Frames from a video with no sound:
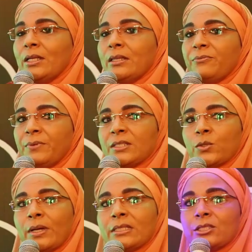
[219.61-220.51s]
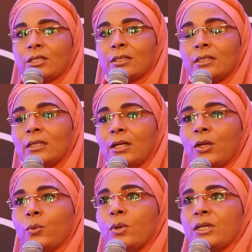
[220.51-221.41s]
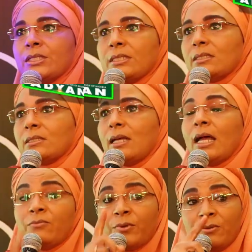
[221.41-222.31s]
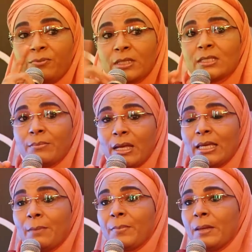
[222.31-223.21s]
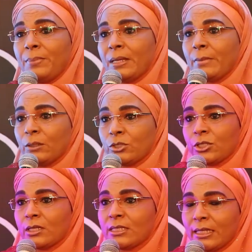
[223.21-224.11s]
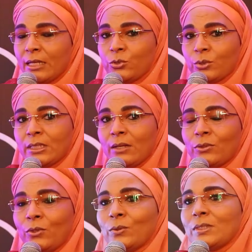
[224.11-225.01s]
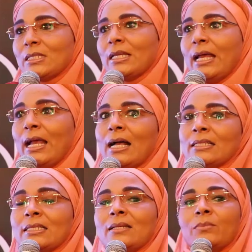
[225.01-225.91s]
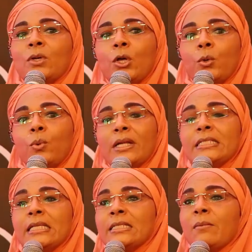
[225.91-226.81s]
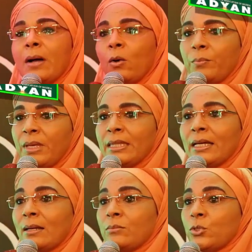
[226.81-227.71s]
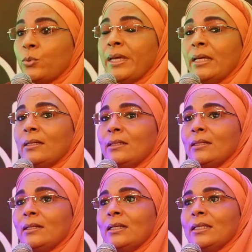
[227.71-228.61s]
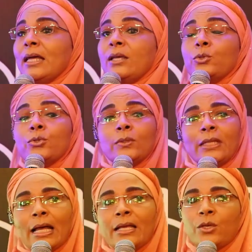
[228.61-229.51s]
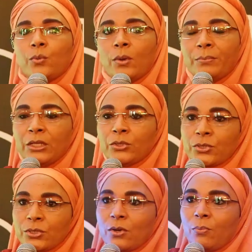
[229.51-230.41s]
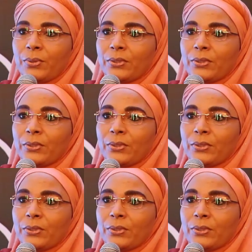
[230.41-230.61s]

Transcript: The first question was, and for the first time I kept my big mouth shut and I took down notes, and I asked him, what is it about me that I'm doing that you don't like, you want me to stop?